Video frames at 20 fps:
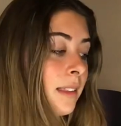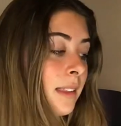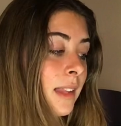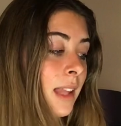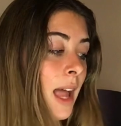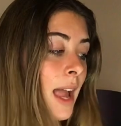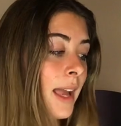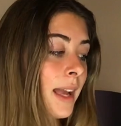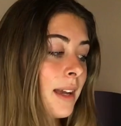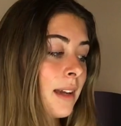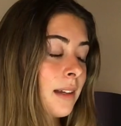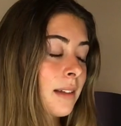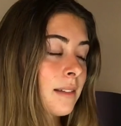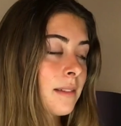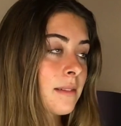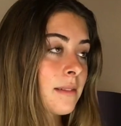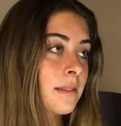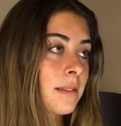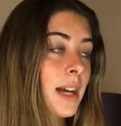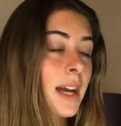Like,
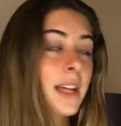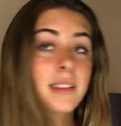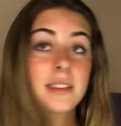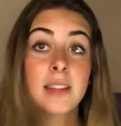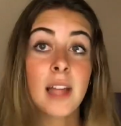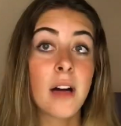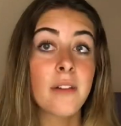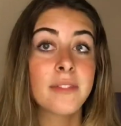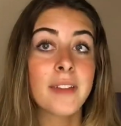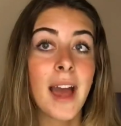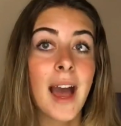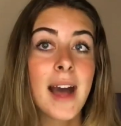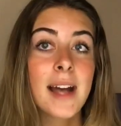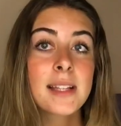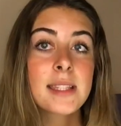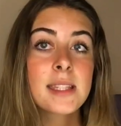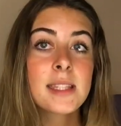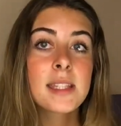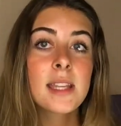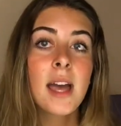I love
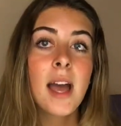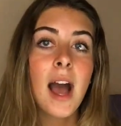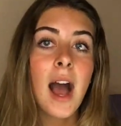cats.